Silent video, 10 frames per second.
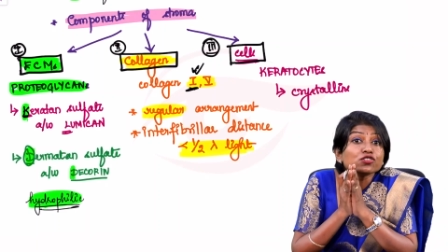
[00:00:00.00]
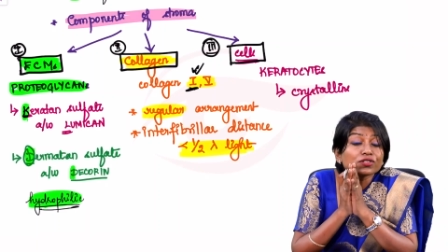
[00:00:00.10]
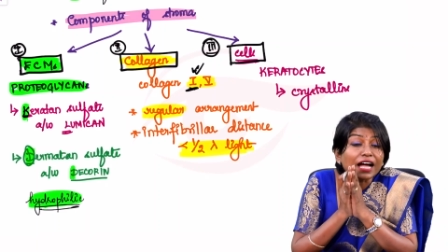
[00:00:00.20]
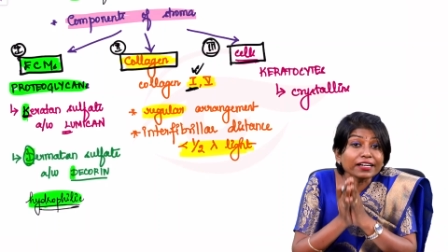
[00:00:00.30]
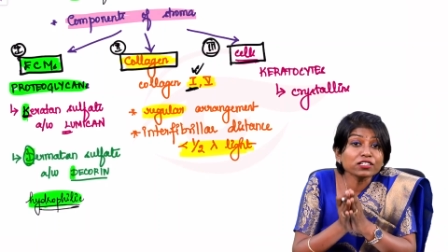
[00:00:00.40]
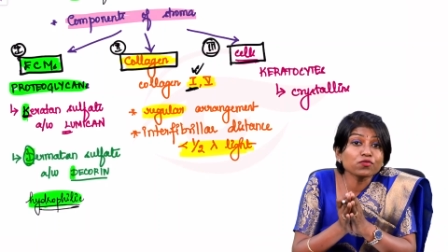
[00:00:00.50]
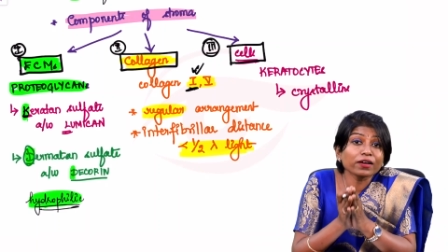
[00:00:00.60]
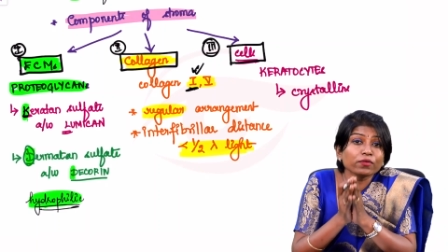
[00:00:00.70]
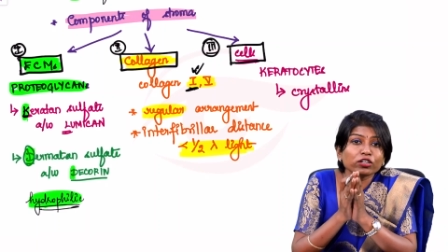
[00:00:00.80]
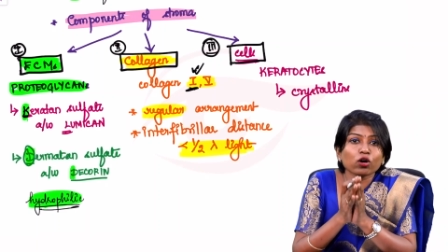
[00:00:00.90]
So that is
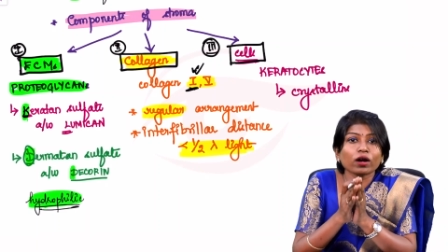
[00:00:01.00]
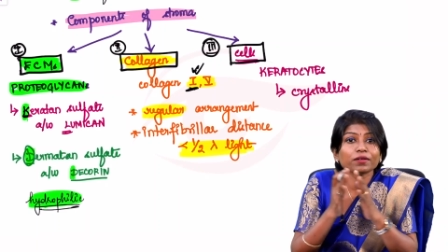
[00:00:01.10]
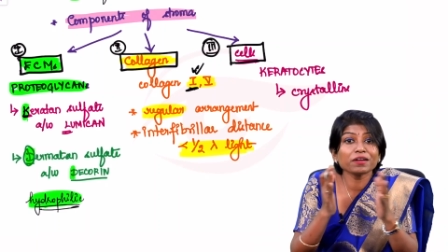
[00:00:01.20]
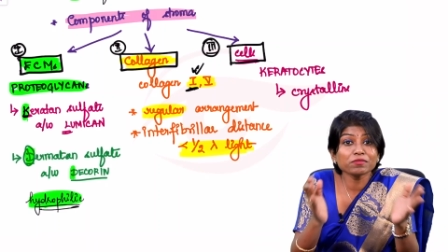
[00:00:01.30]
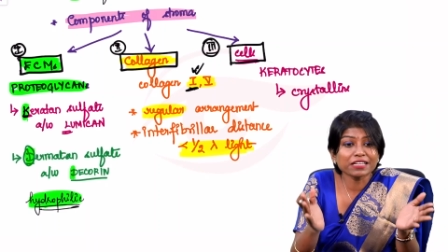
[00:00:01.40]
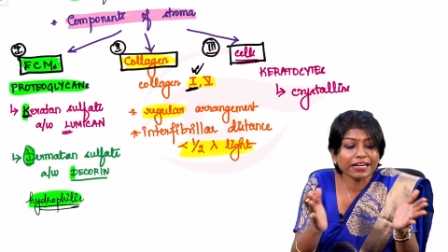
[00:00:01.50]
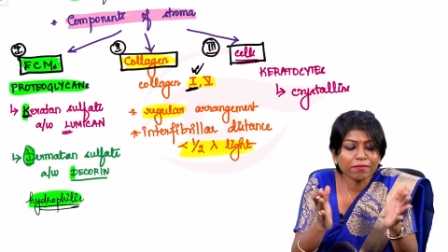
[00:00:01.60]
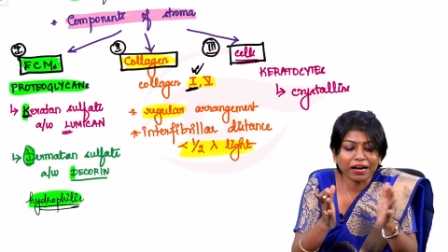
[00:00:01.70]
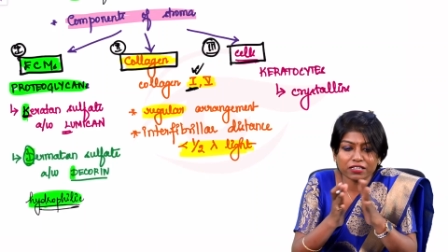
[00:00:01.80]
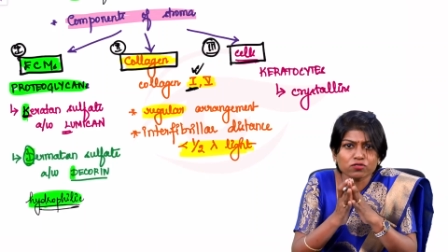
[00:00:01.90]
why when the cornea becomes
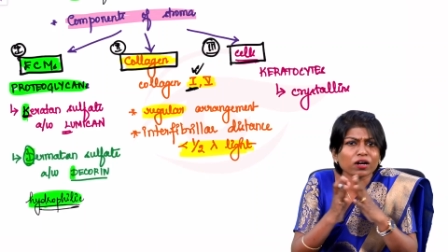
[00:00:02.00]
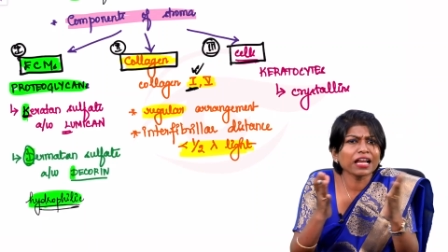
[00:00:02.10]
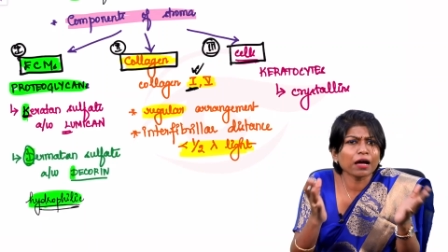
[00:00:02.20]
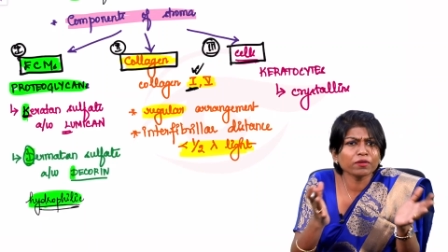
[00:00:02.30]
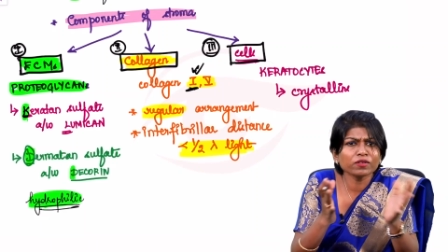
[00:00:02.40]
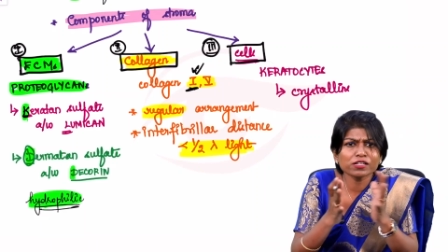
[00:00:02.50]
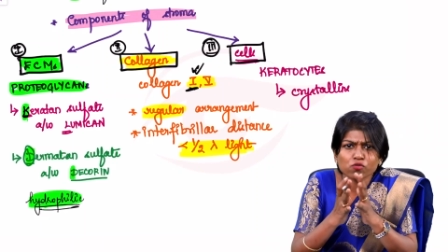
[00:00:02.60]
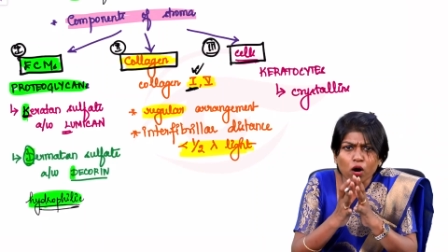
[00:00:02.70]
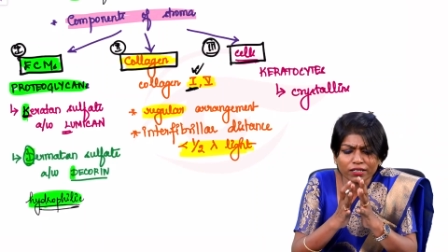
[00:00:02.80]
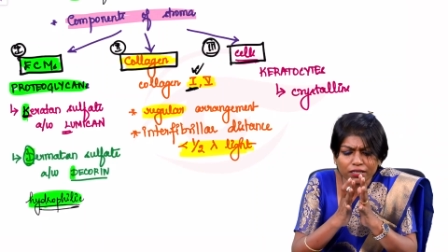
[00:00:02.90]
edematous, what will happen when
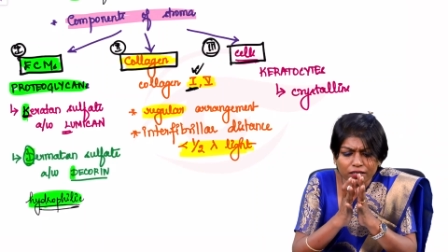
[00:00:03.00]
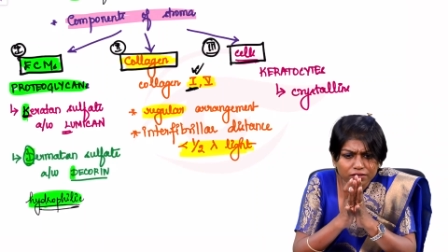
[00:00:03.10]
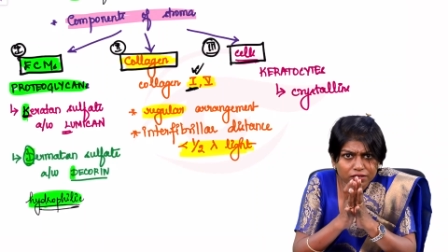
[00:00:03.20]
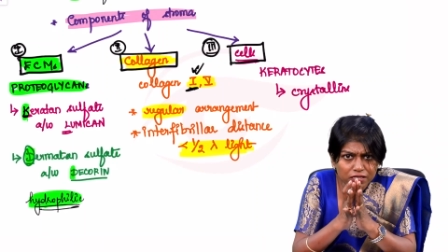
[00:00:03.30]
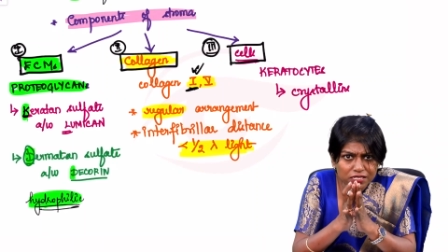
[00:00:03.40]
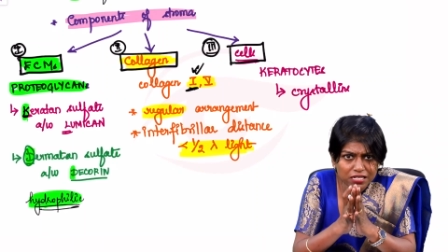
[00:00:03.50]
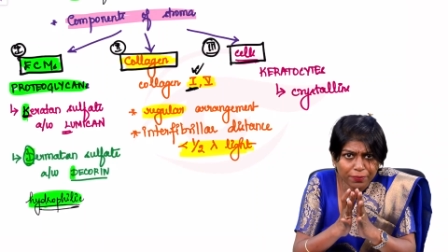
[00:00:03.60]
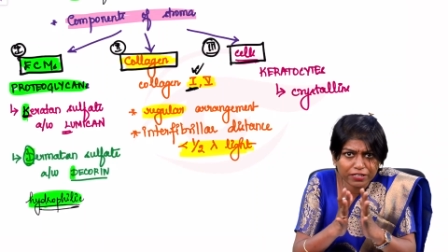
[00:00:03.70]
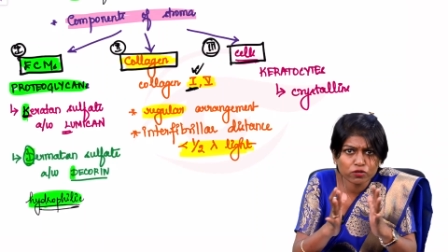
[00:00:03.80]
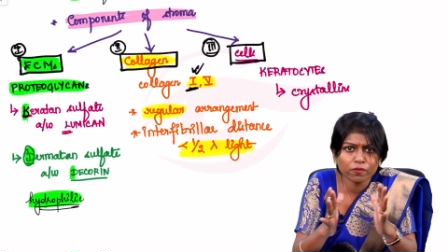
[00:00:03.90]
there's water? The
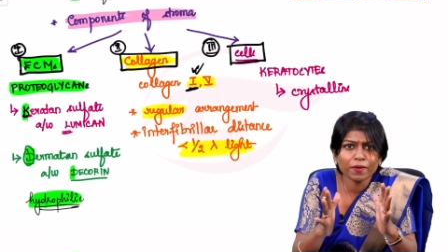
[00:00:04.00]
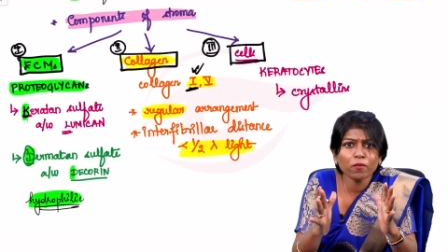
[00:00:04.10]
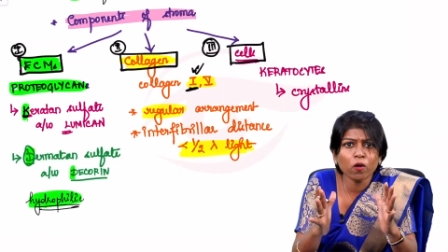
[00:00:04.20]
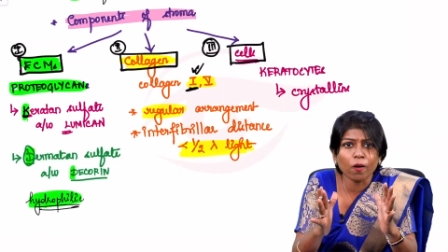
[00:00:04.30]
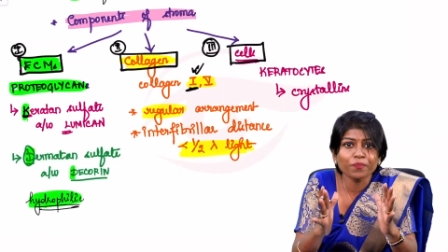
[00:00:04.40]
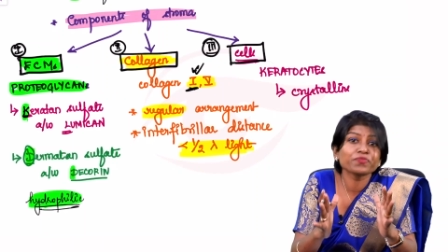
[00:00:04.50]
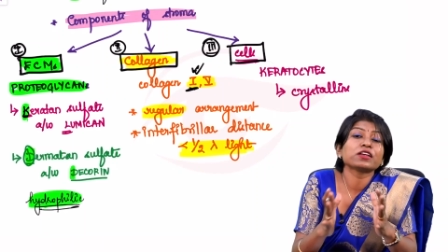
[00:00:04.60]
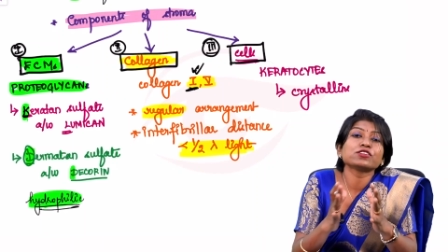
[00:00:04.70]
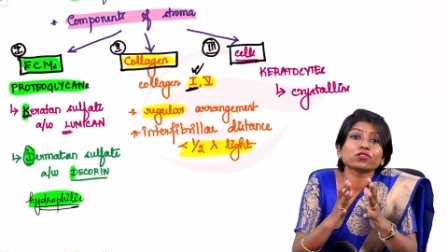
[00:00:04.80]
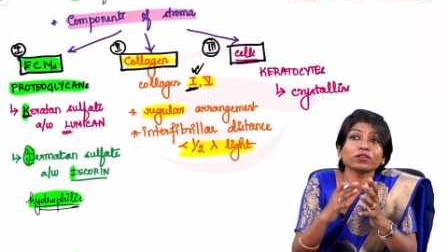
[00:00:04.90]
separation will be more.
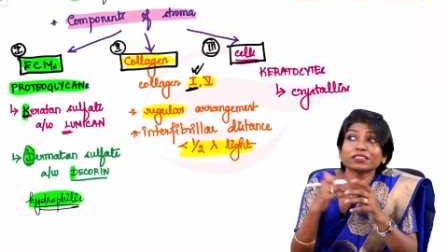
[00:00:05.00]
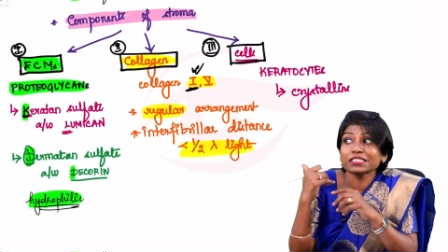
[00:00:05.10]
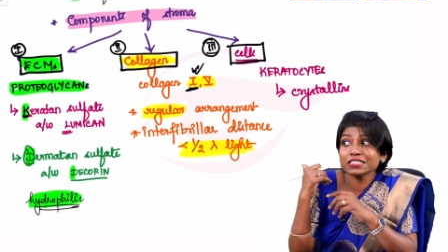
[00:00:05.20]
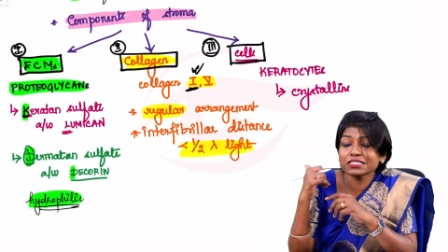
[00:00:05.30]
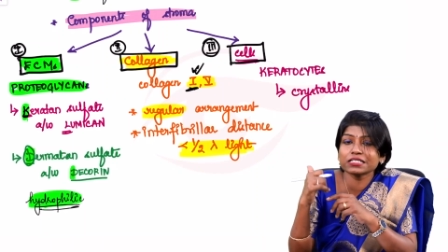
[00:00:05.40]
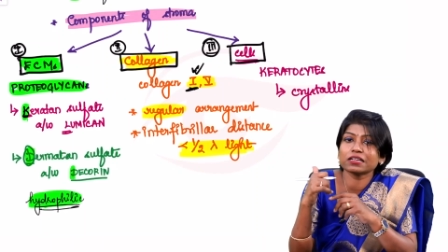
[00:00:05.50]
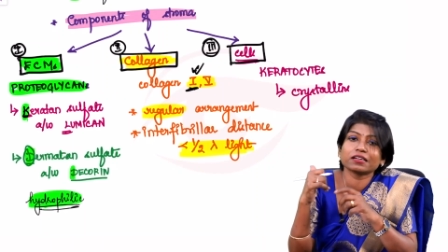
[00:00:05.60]
So this,